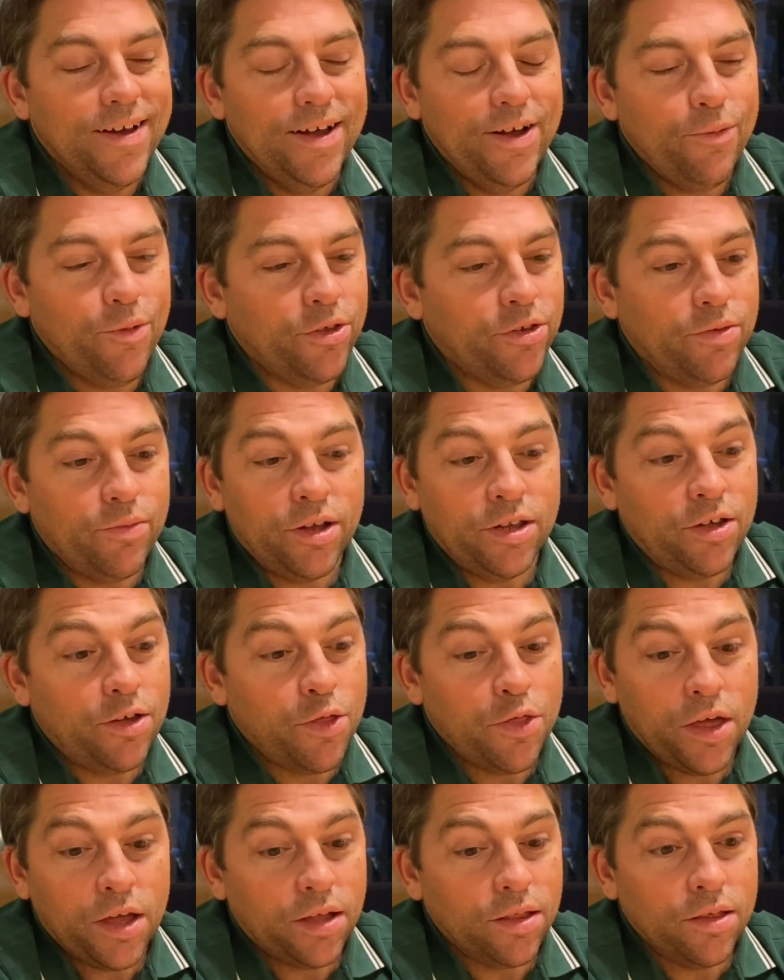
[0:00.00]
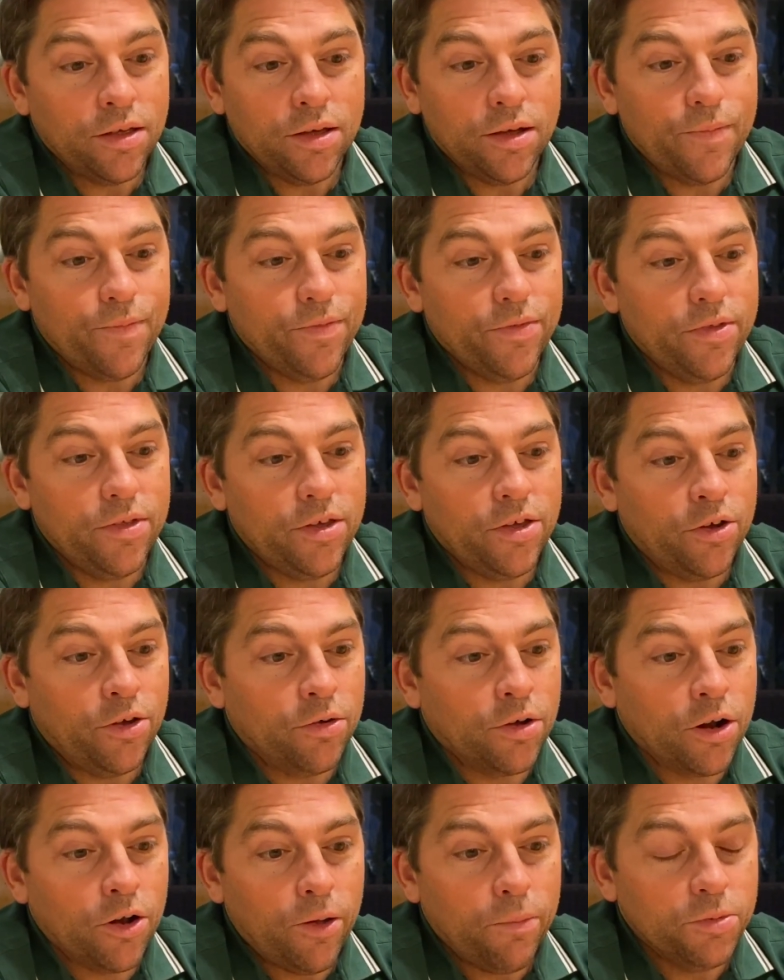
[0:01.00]
when you think that
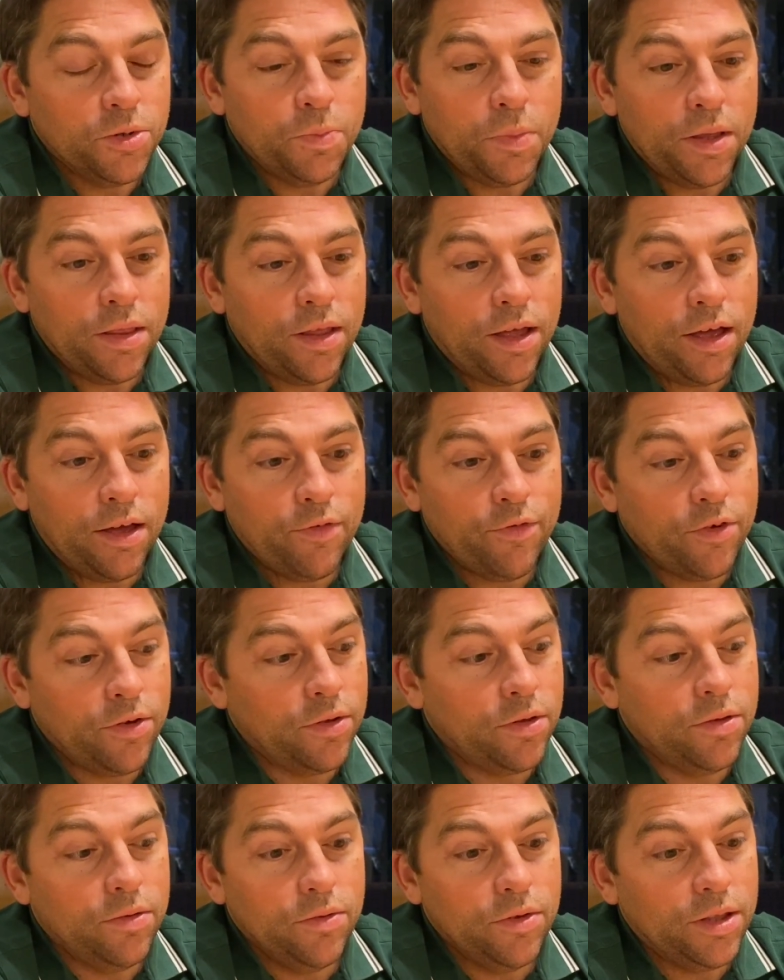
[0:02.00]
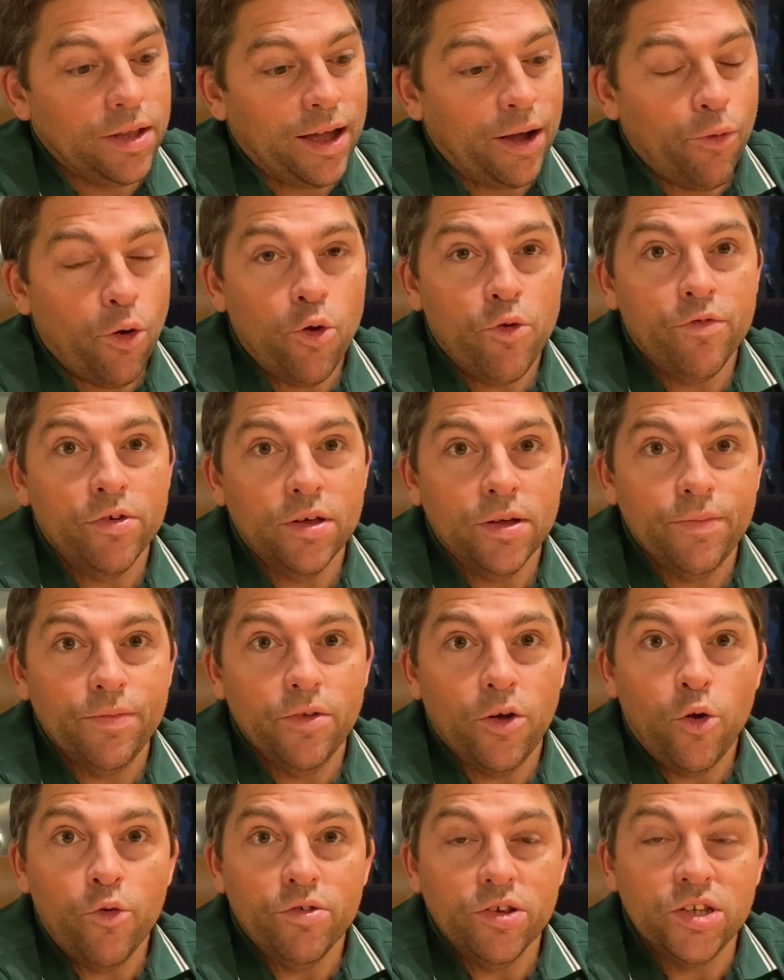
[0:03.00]
Klopp's been there for now
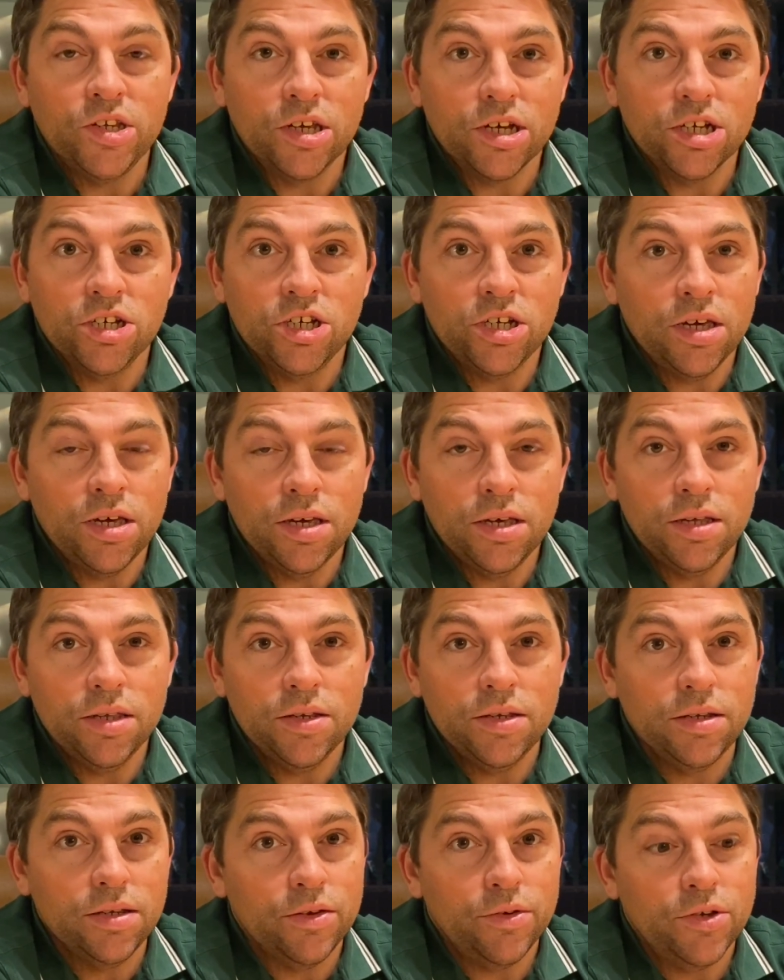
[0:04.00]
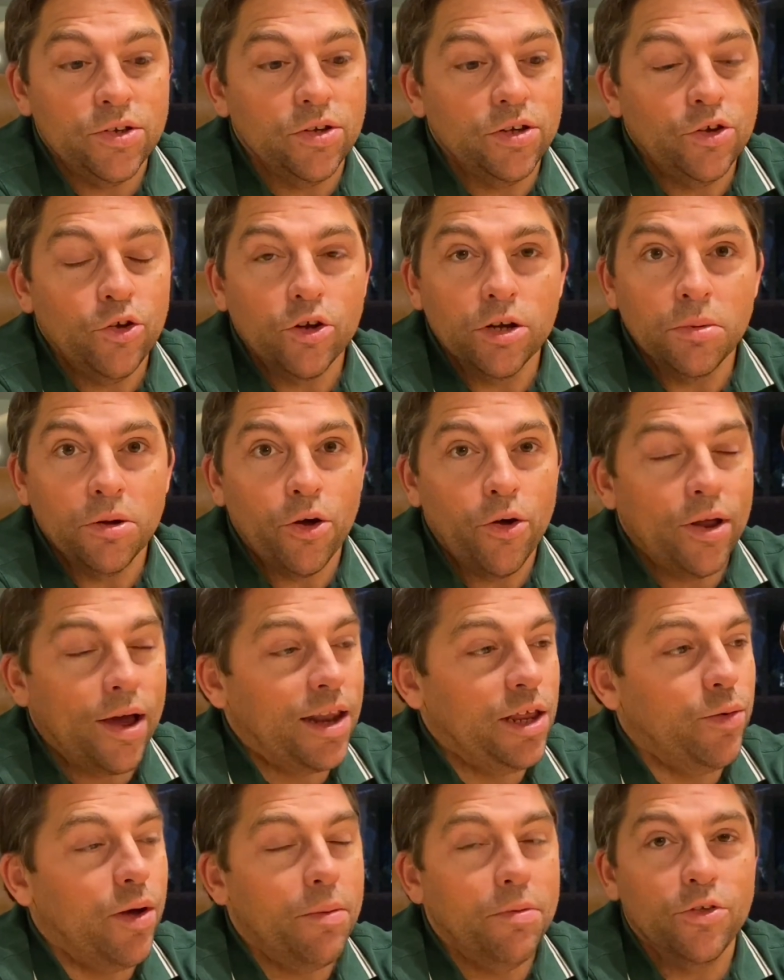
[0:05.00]
over 6 years, certainly not going to be going
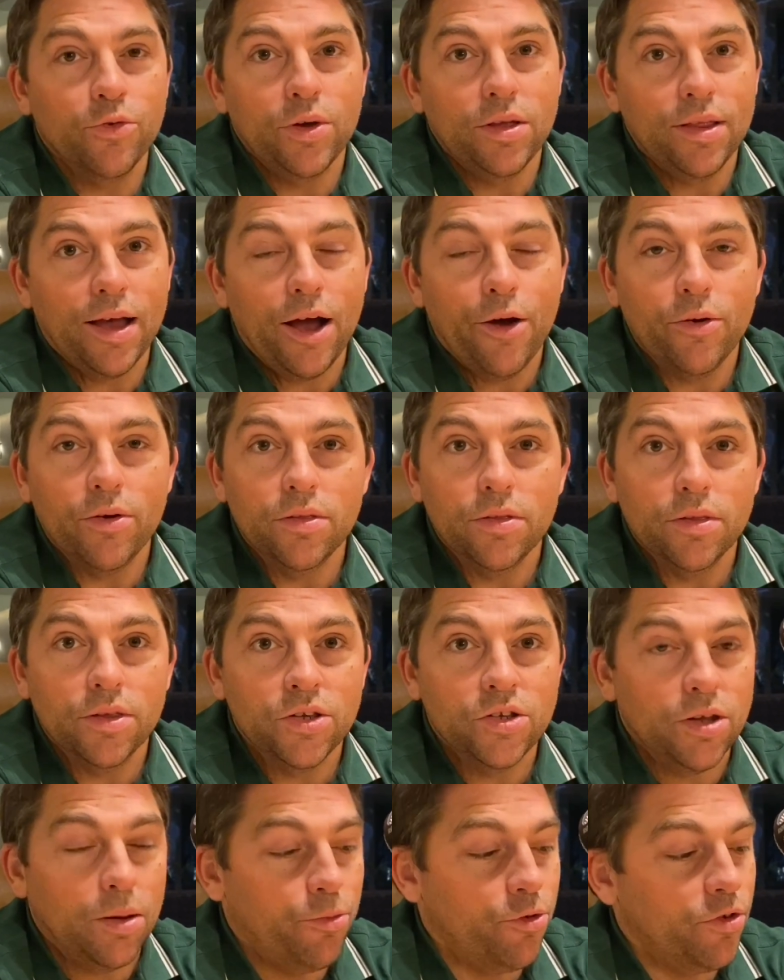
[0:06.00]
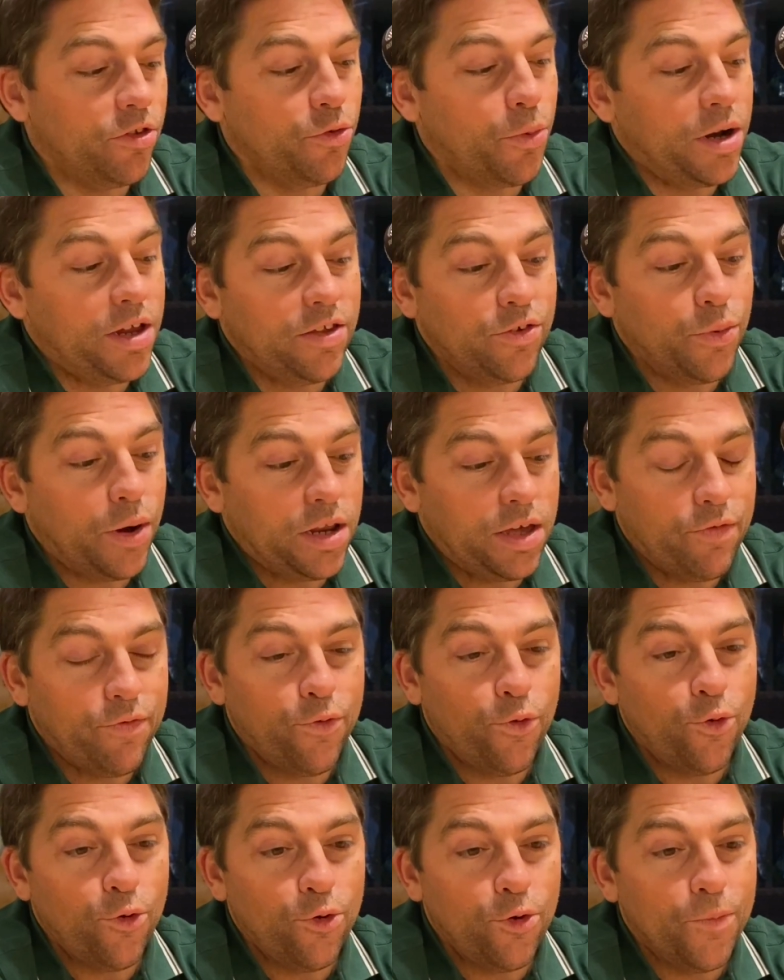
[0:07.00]
anywhere between now and the summer of
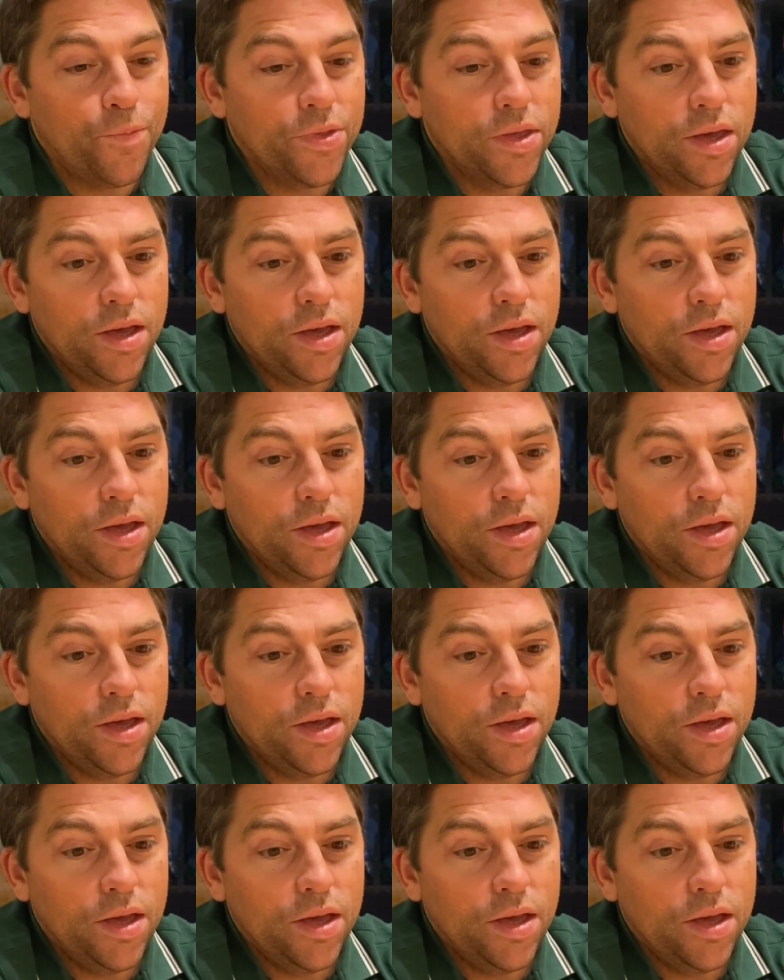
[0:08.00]
2024,